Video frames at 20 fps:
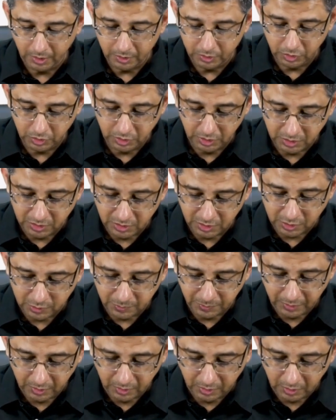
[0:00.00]

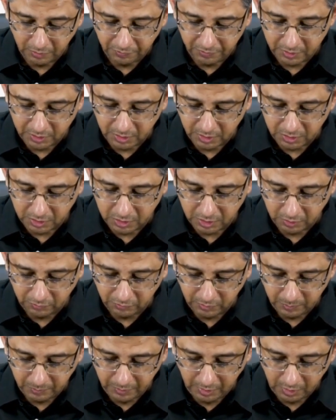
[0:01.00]
G6PD deficiency
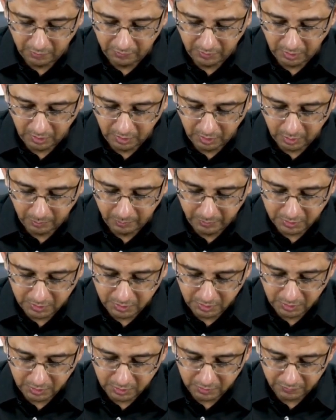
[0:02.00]
will be having
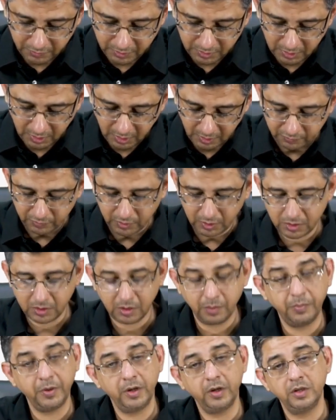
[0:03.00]
RBCs which have this
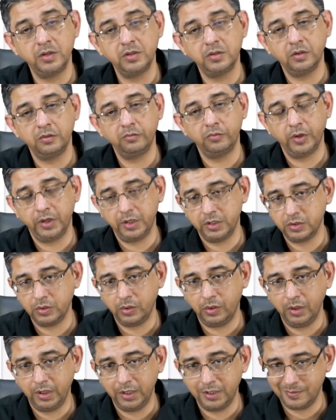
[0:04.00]
appearance of what is
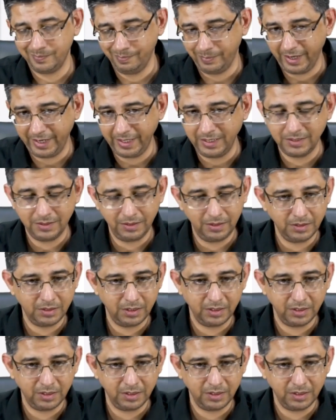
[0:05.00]
called as bite cells,